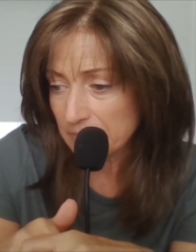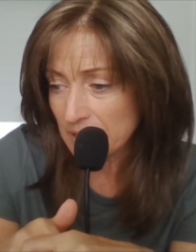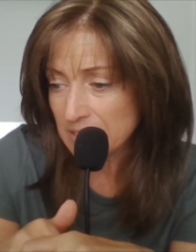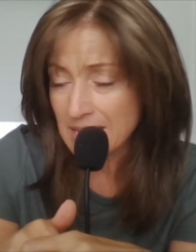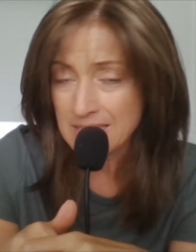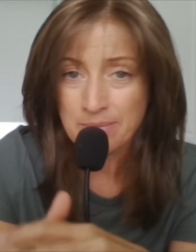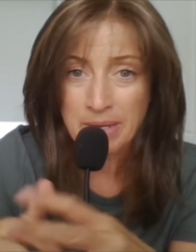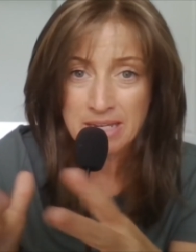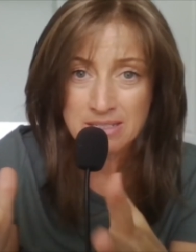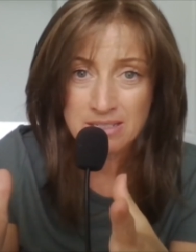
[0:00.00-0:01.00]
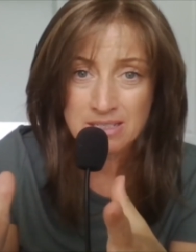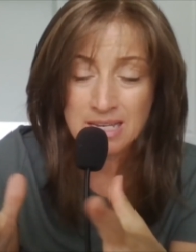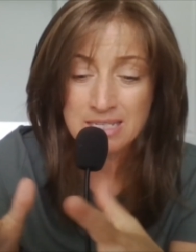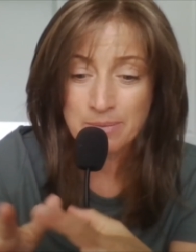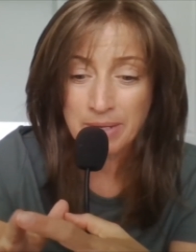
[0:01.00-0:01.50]
Decimate
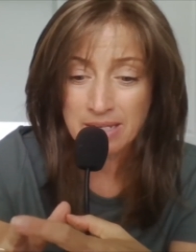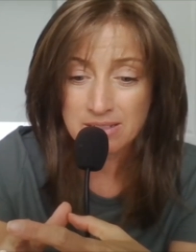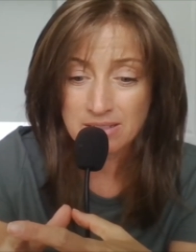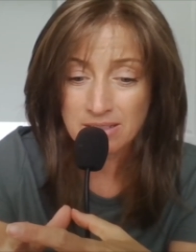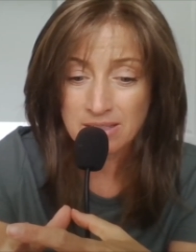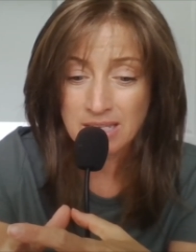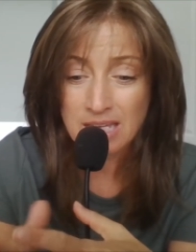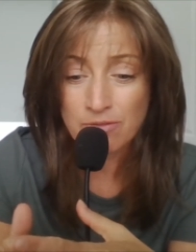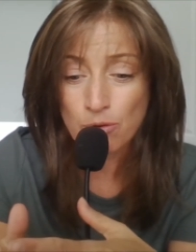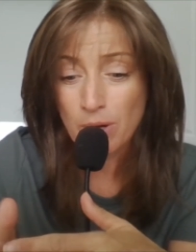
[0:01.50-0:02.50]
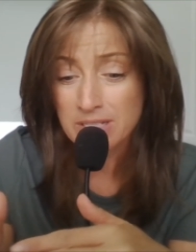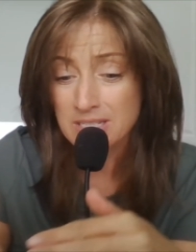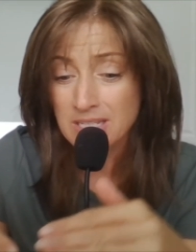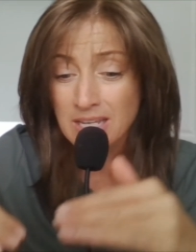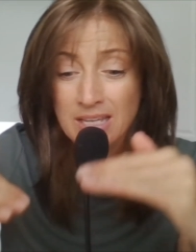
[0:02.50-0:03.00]
the evil
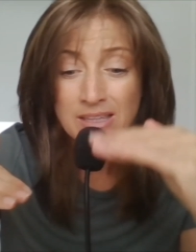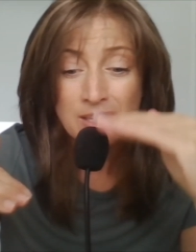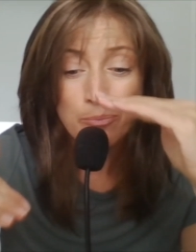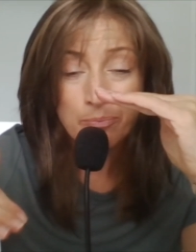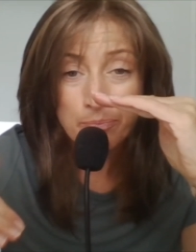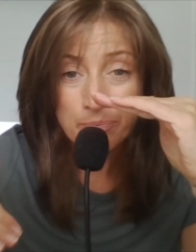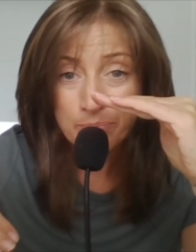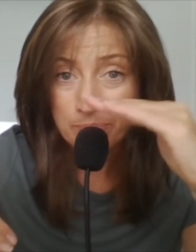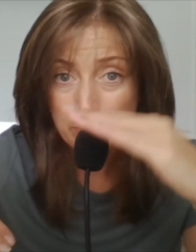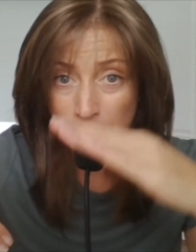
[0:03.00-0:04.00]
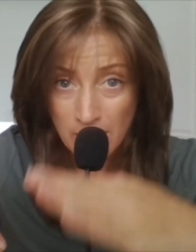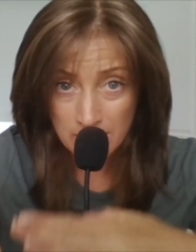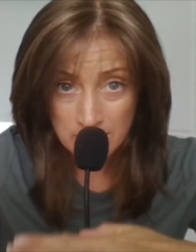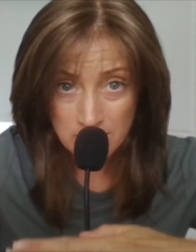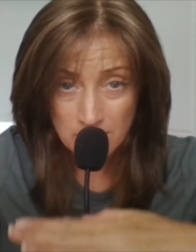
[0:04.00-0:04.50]
ones. The
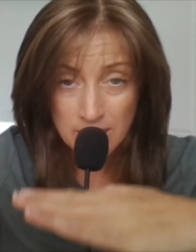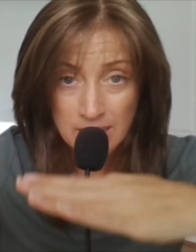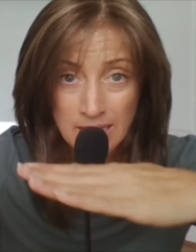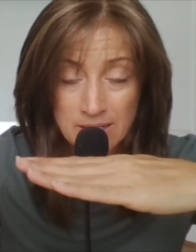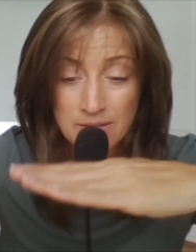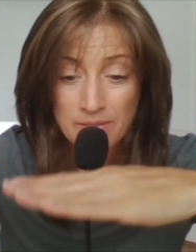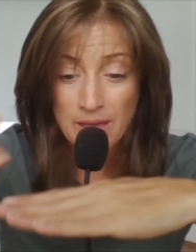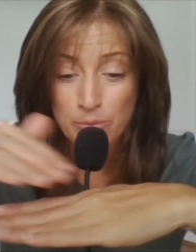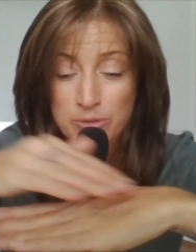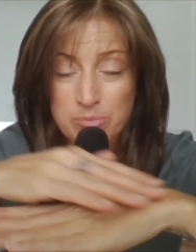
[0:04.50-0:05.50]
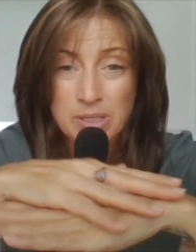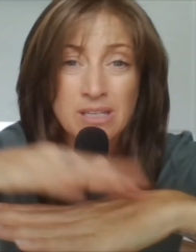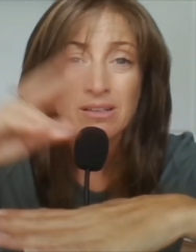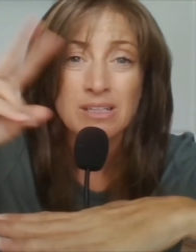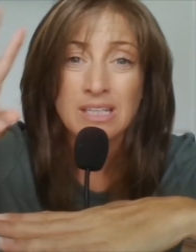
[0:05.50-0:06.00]
blood, again, that would
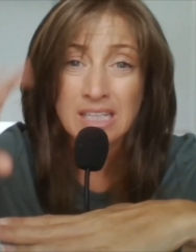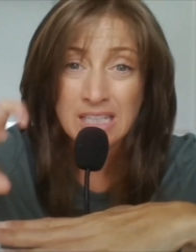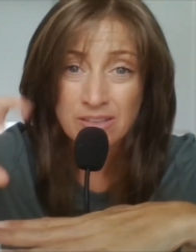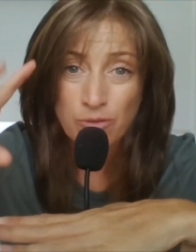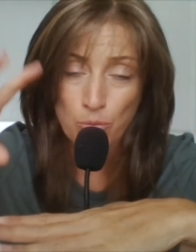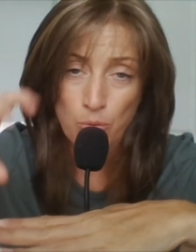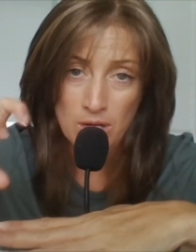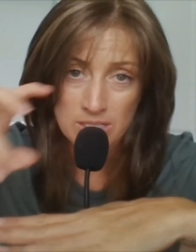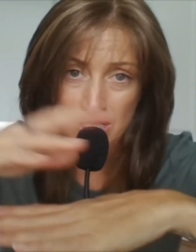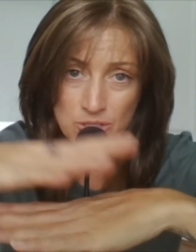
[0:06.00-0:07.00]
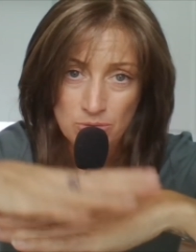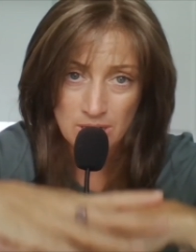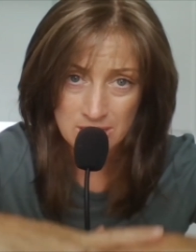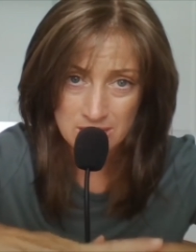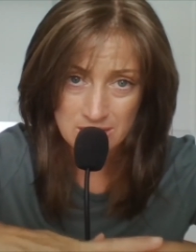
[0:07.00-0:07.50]
be evil ones, you
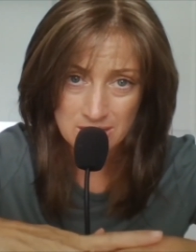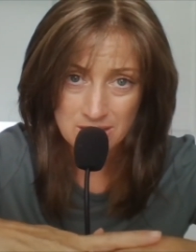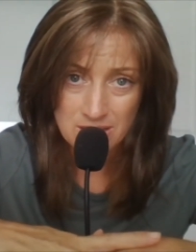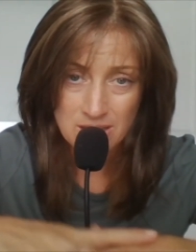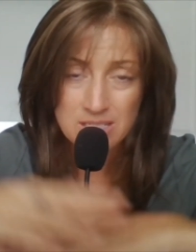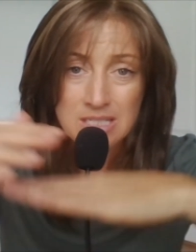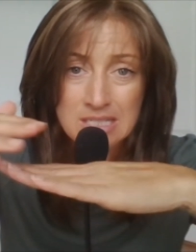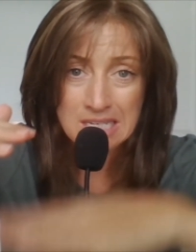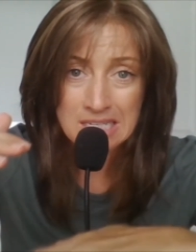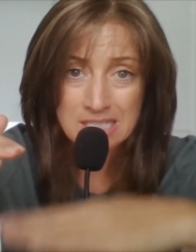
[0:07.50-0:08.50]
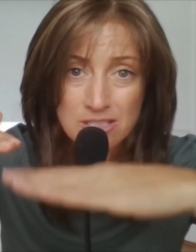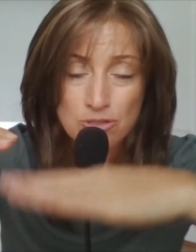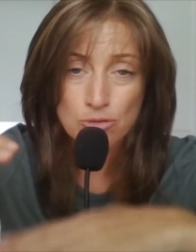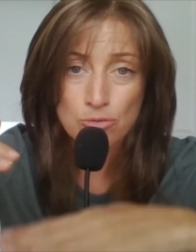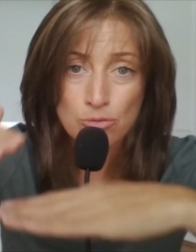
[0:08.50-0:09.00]
guys, sinks
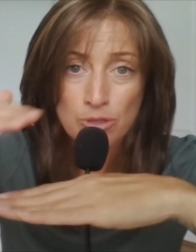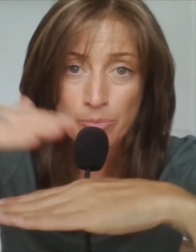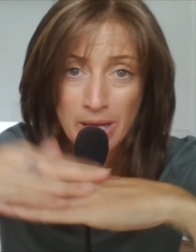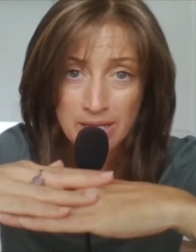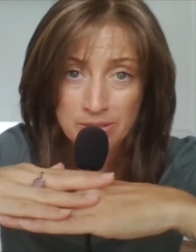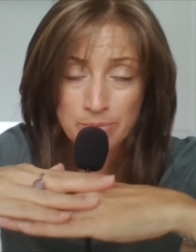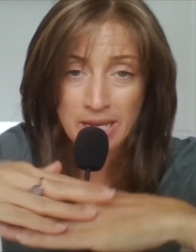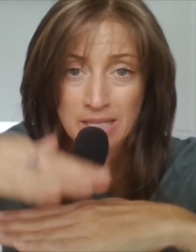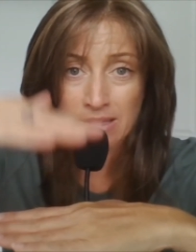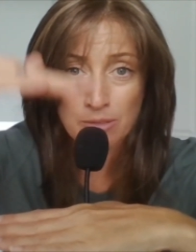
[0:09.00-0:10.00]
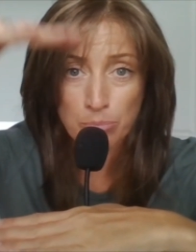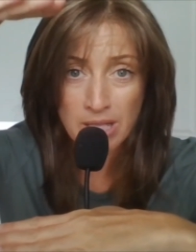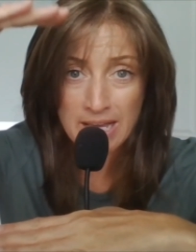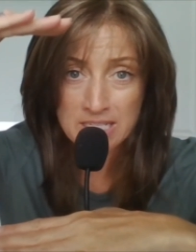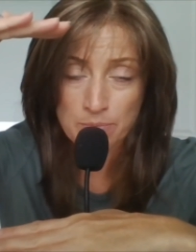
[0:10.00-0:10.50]
to the bottom, and the
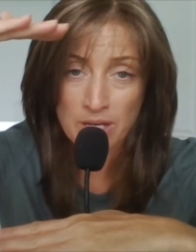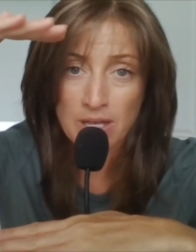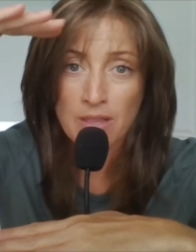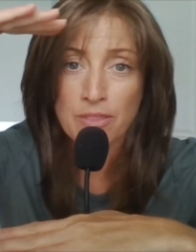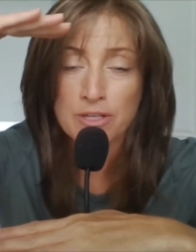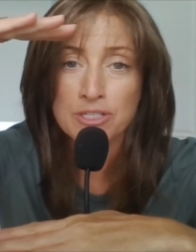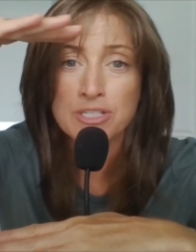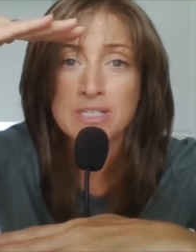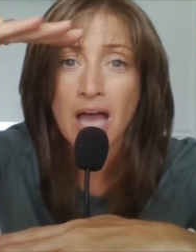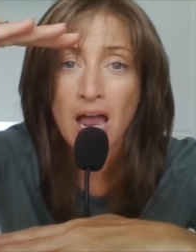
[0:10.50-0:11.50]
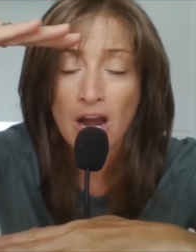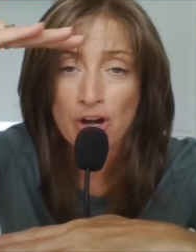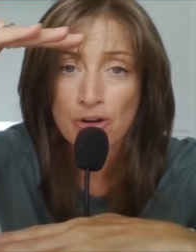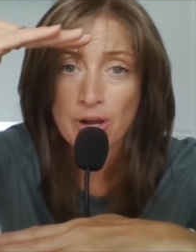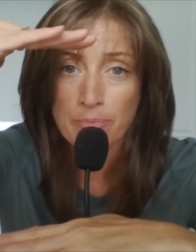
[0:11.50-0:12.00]
plasma, the
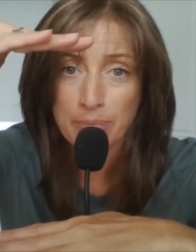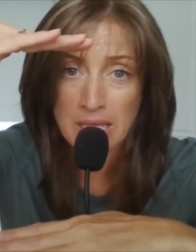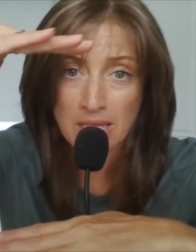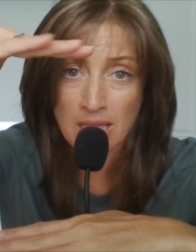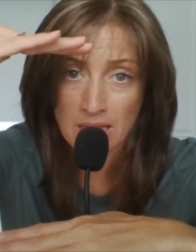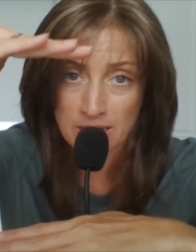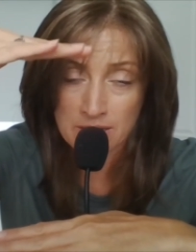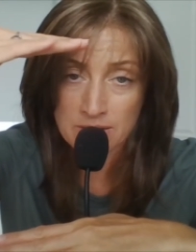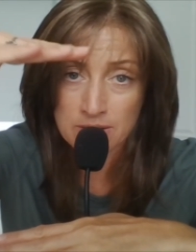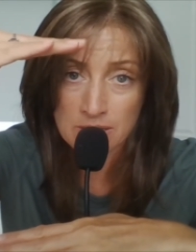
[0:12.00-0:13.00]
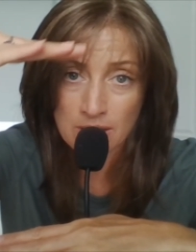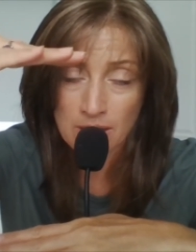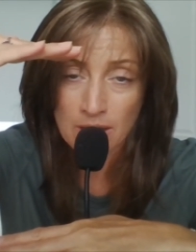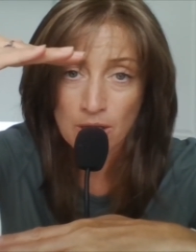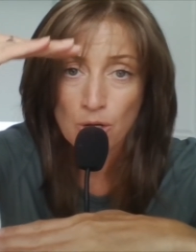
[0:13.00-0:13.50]
star beings,
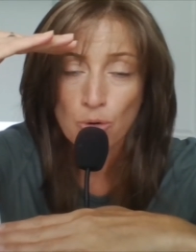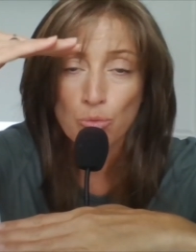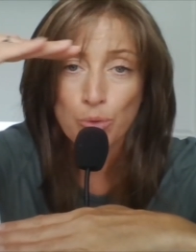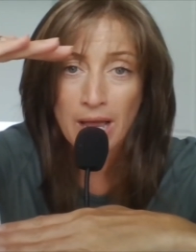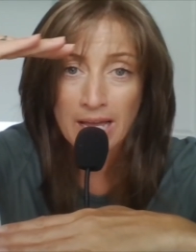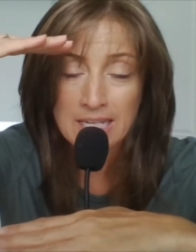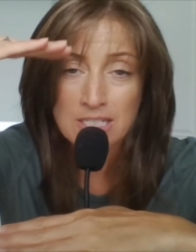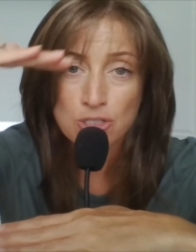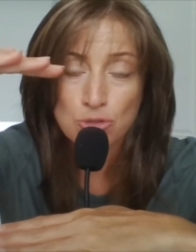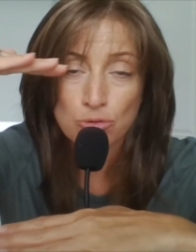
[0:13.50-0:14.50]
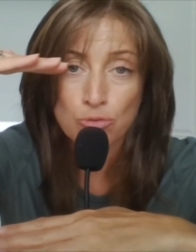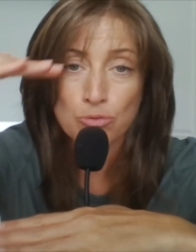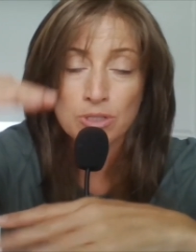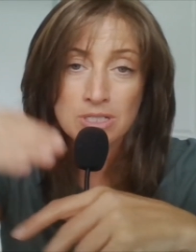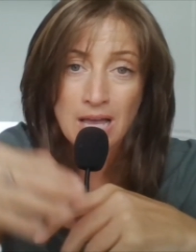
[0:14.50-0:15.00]
rise to
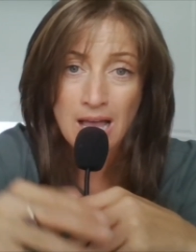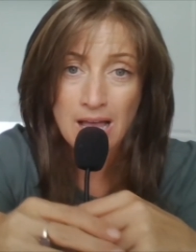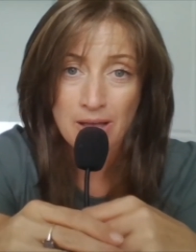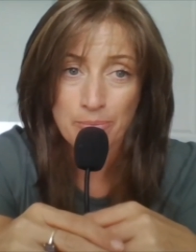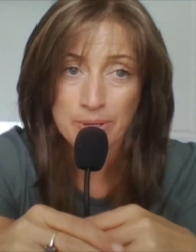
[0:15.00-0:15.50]
the top.